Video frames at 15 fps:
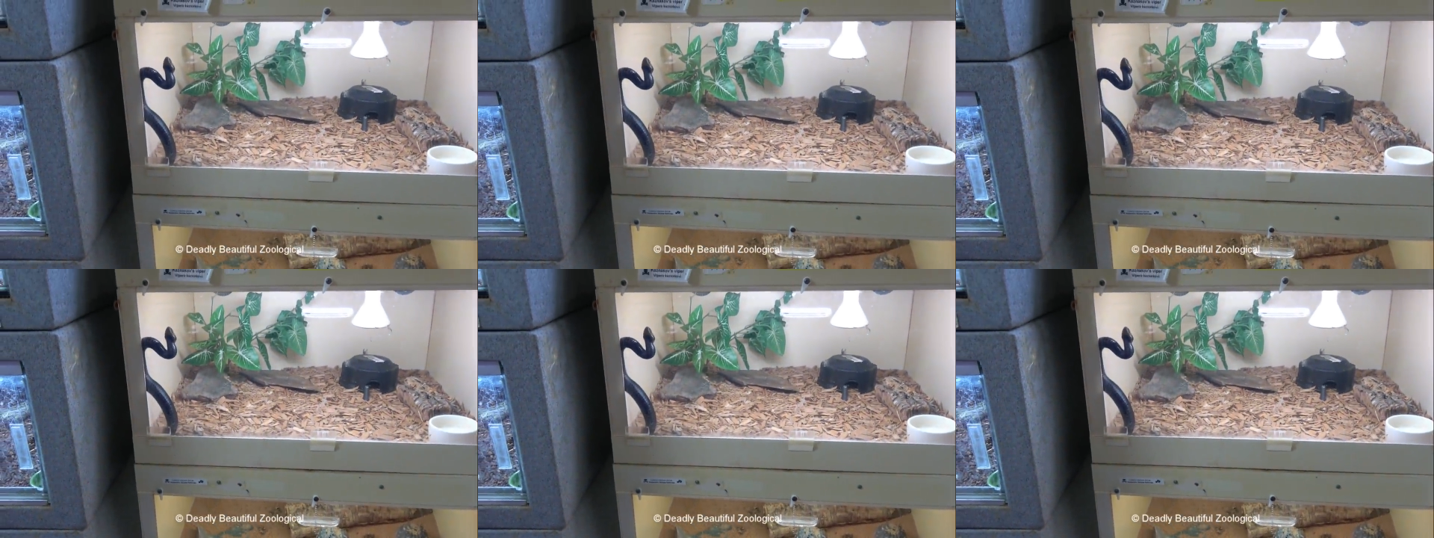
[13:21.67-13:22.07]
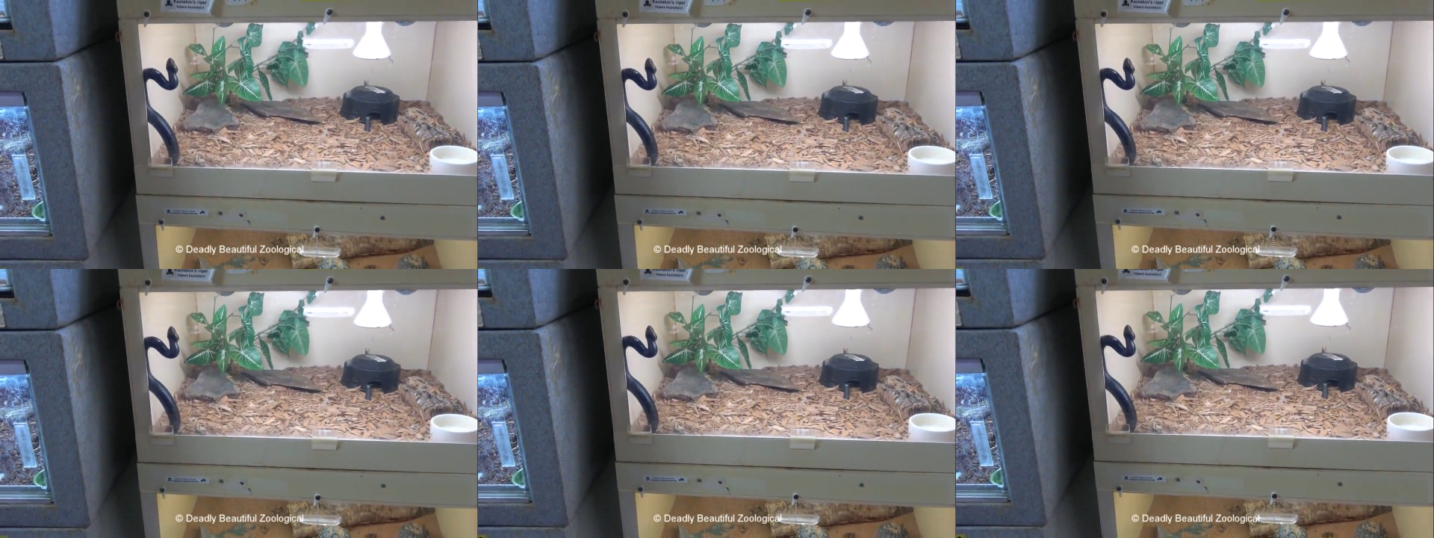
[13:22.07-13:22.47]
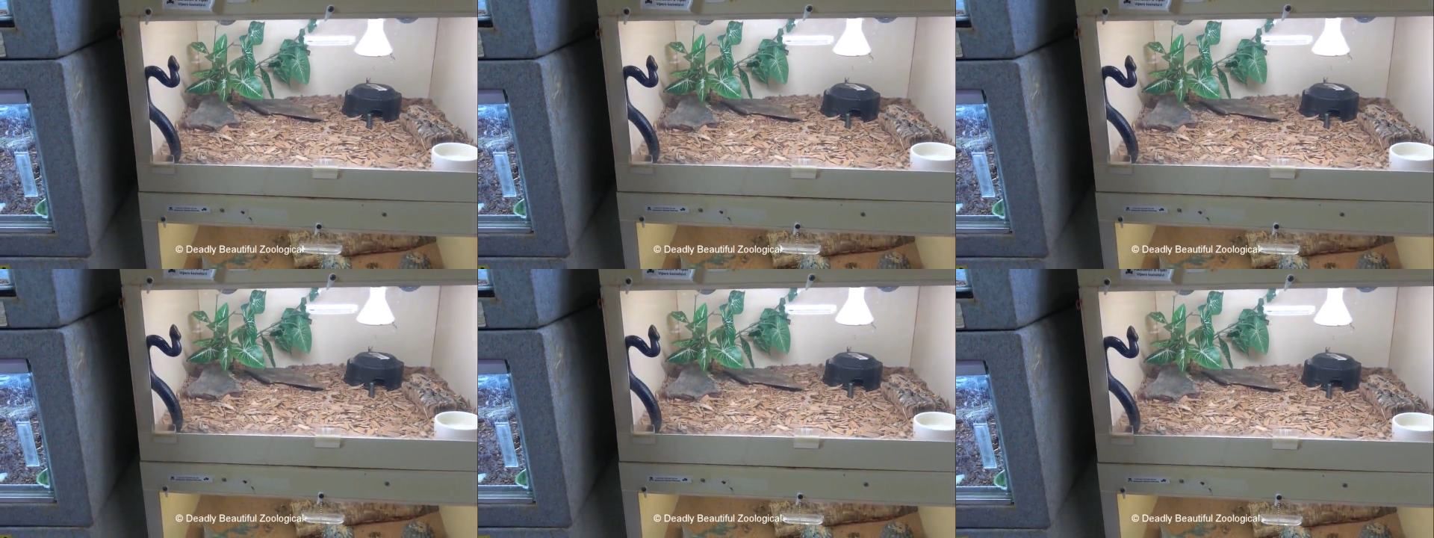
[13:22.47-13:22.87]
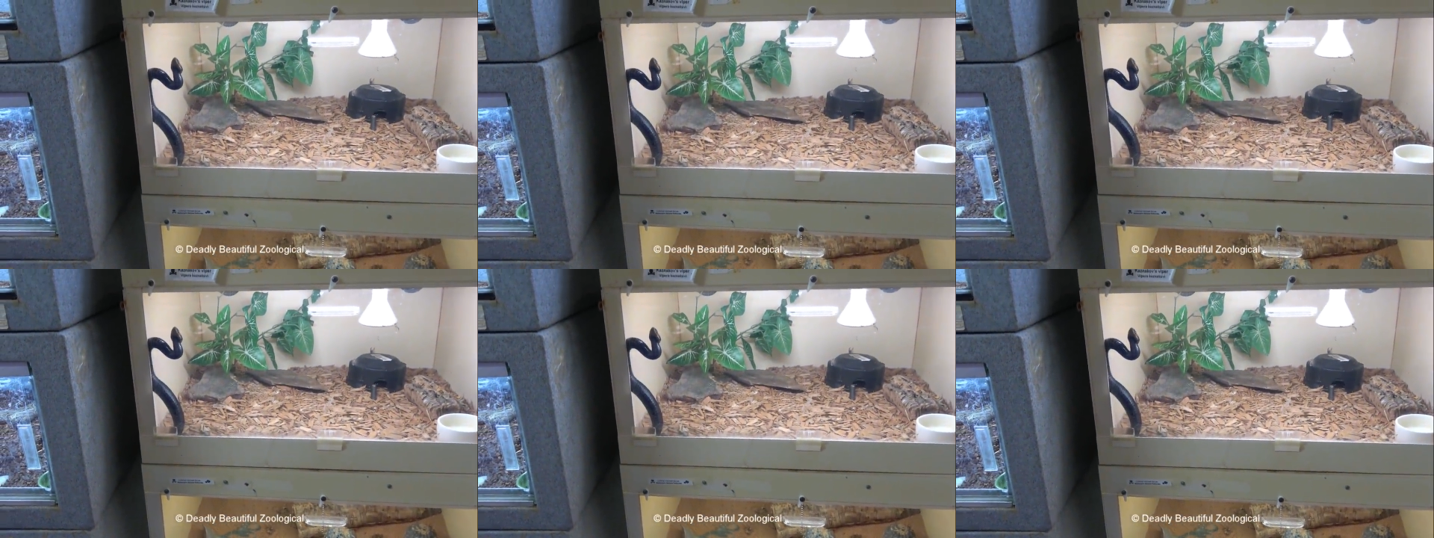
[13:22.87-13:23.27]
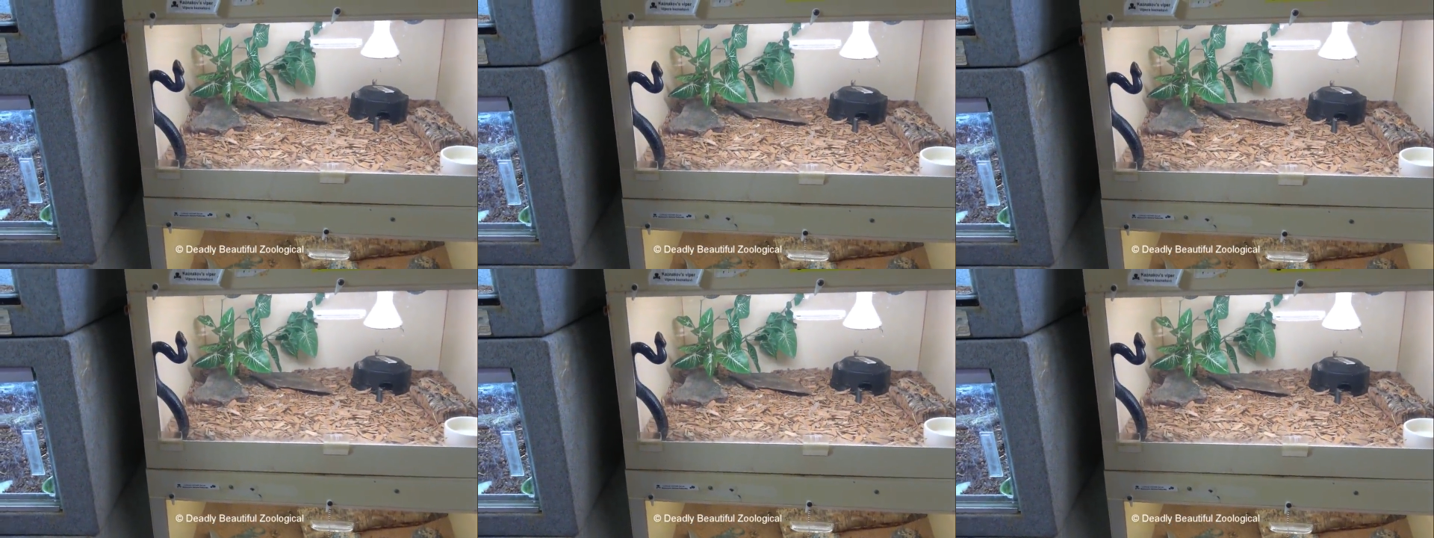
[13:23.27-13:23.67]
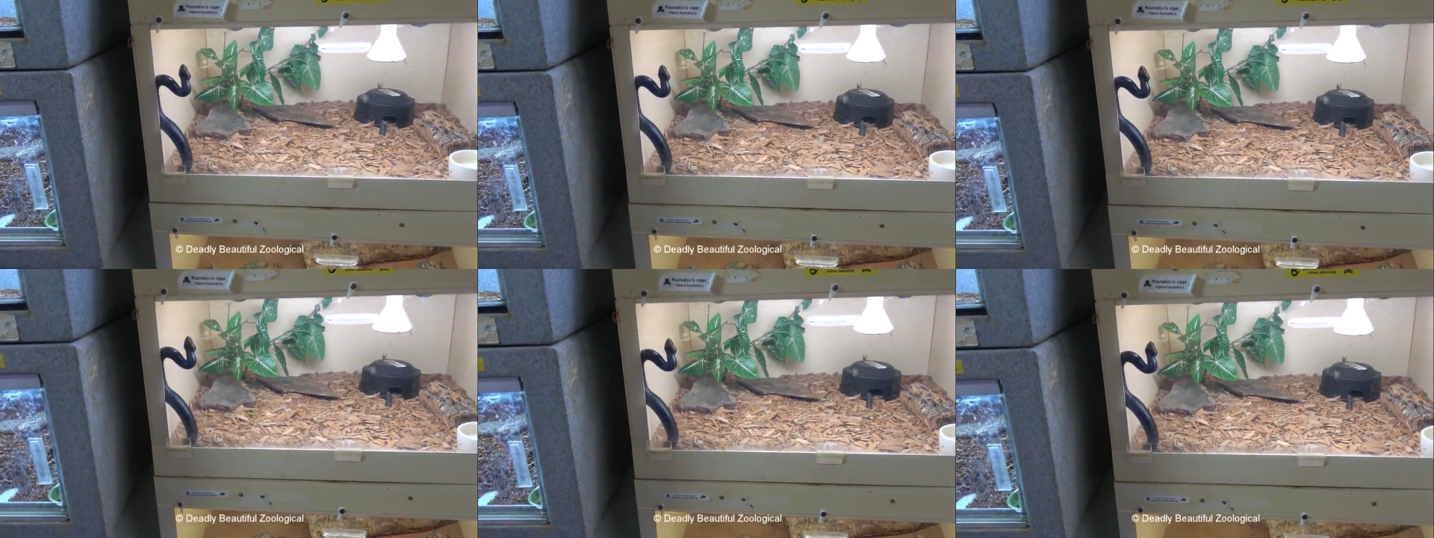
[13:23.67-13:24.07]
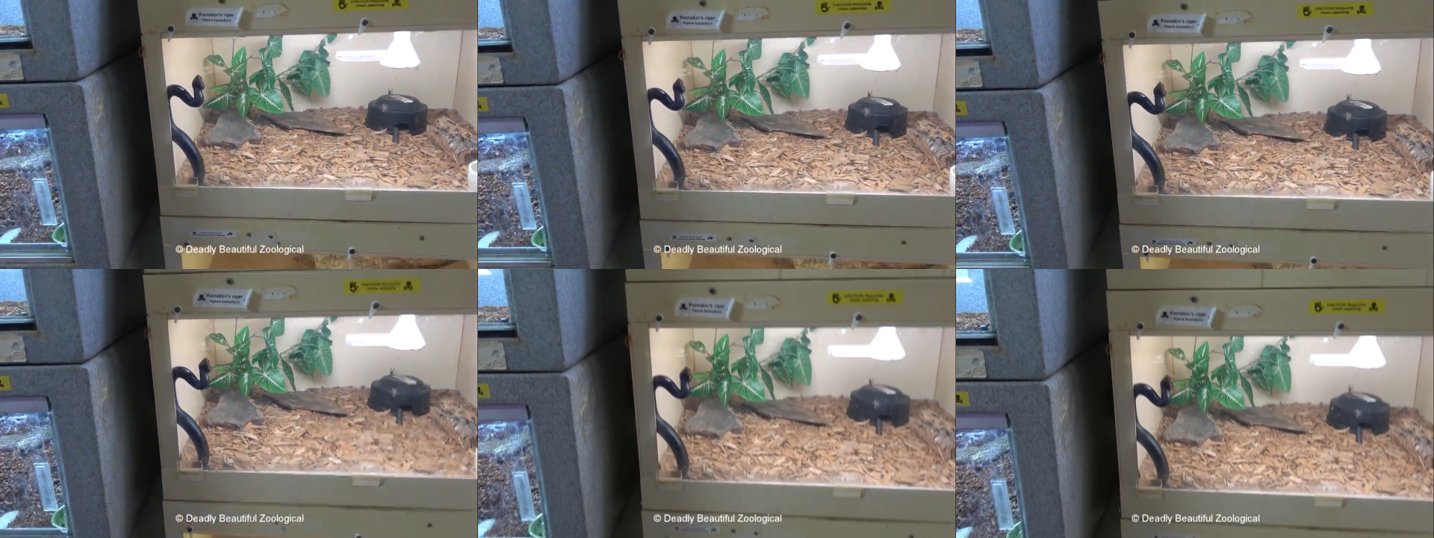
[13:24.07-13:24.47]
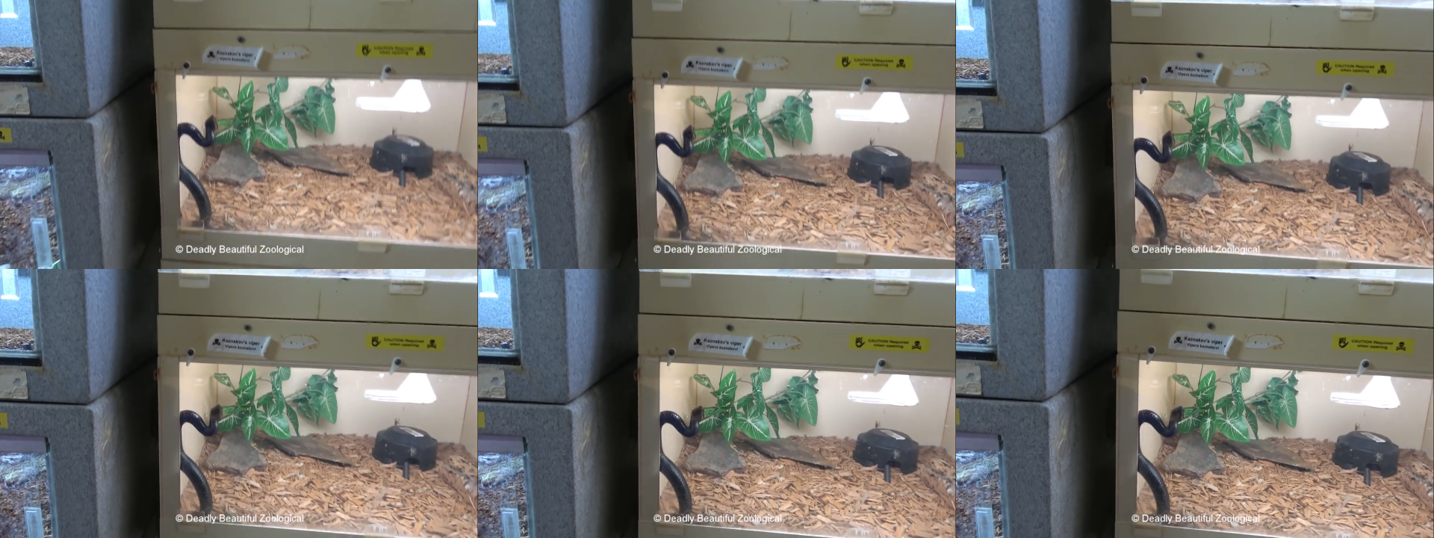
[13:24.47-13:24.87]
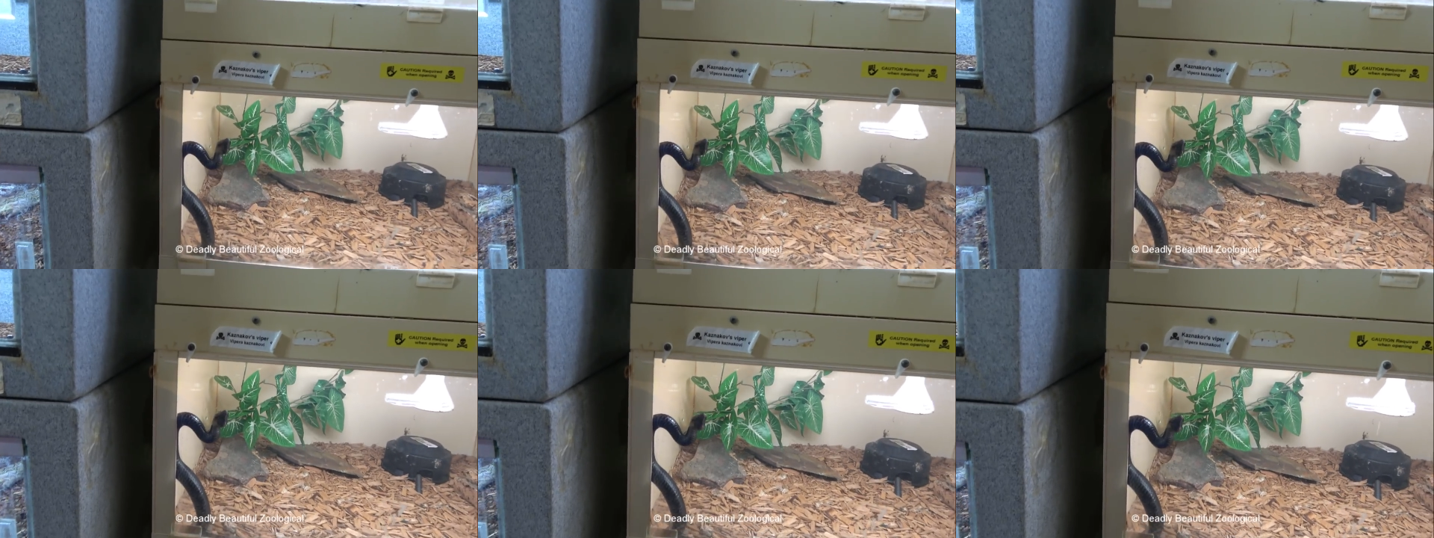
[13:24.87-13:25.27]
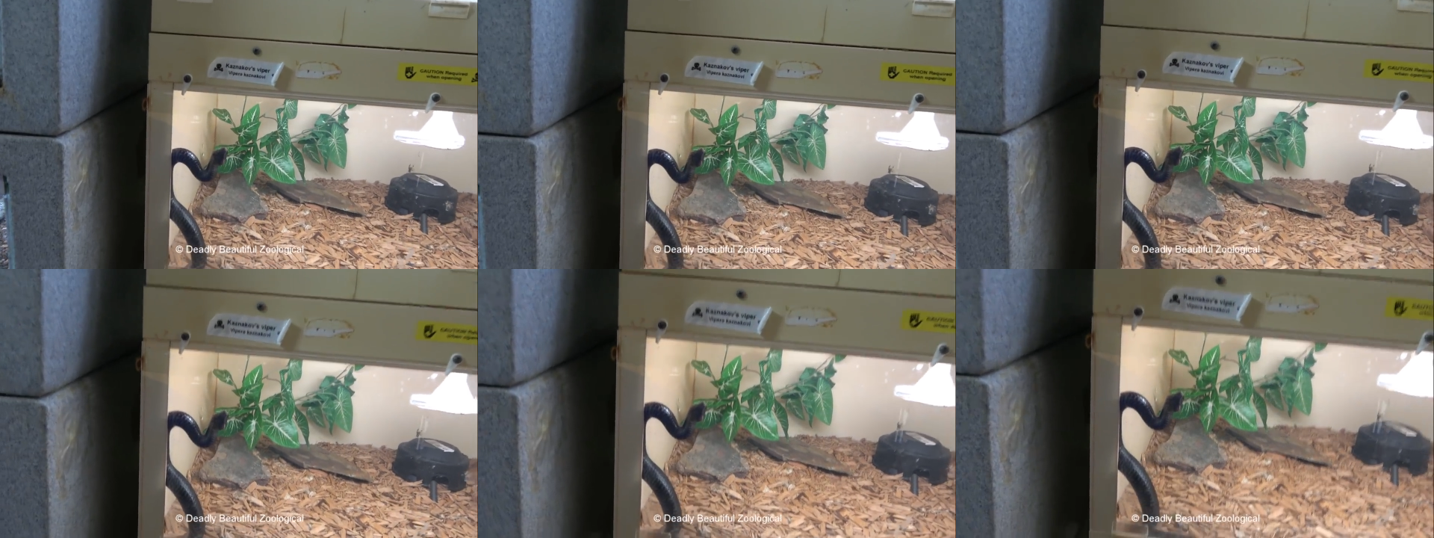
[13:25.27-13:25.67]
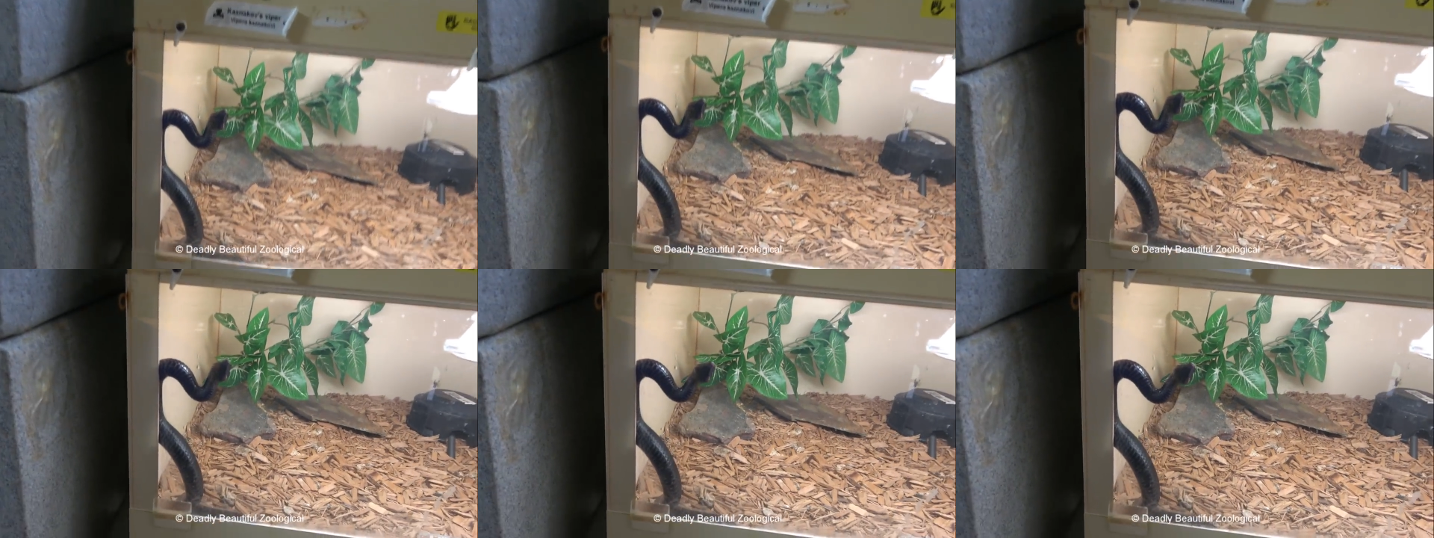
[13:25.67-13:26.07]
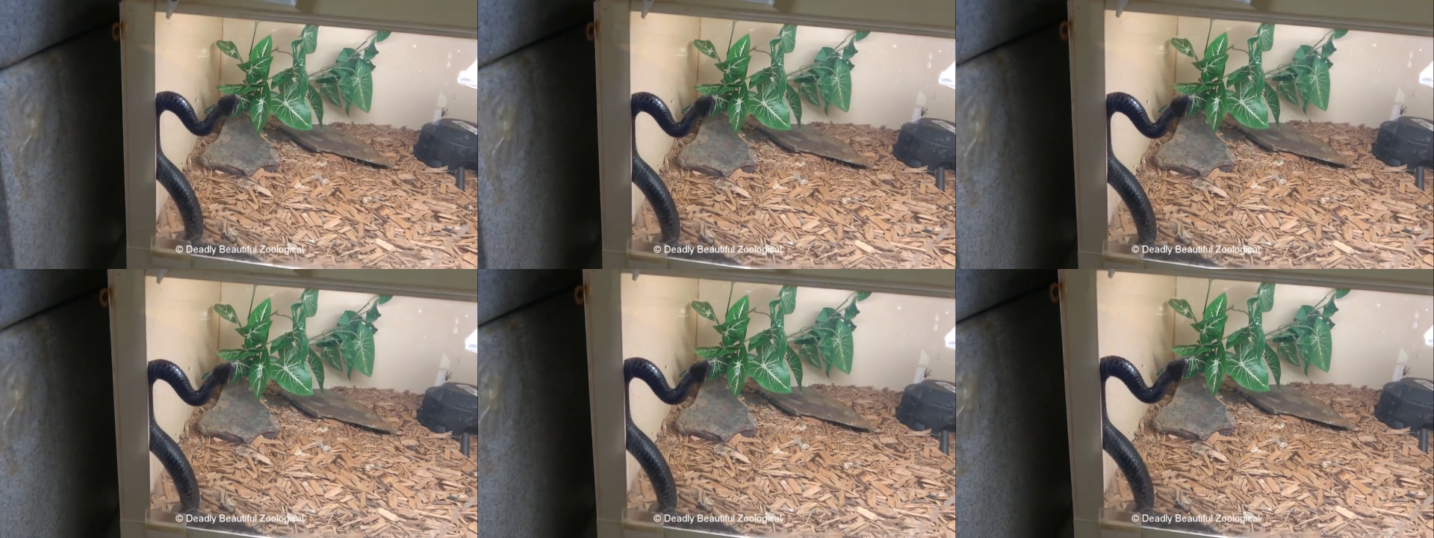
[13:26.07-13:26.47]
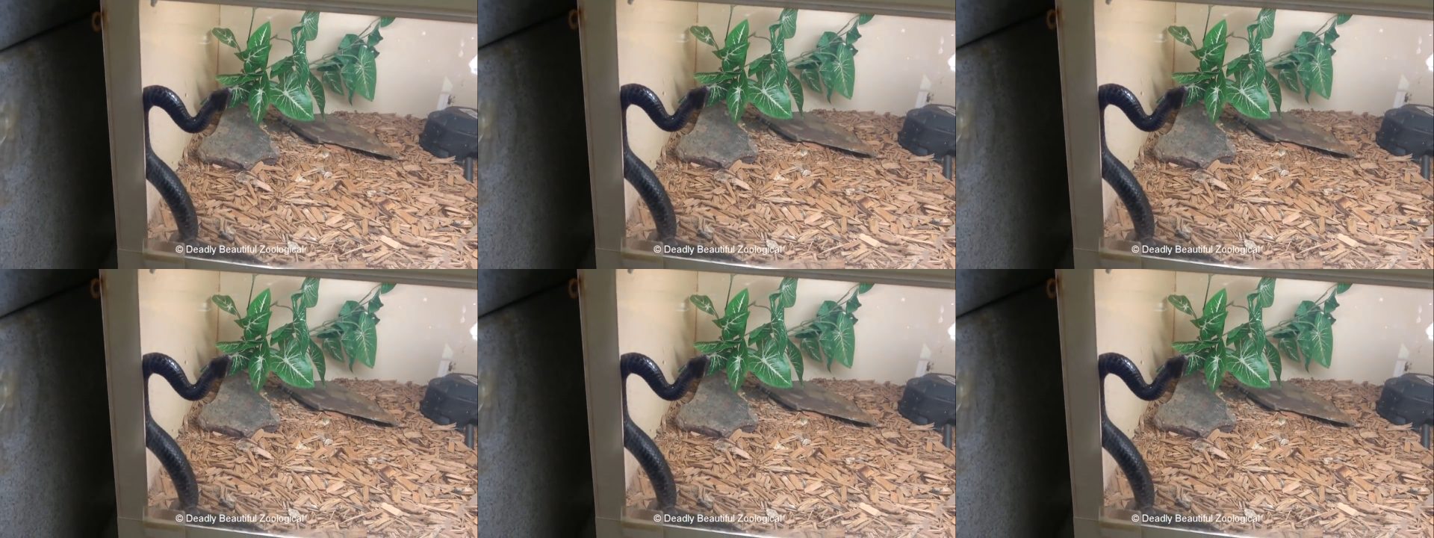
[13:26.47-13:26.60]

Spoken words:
(no speaker visible)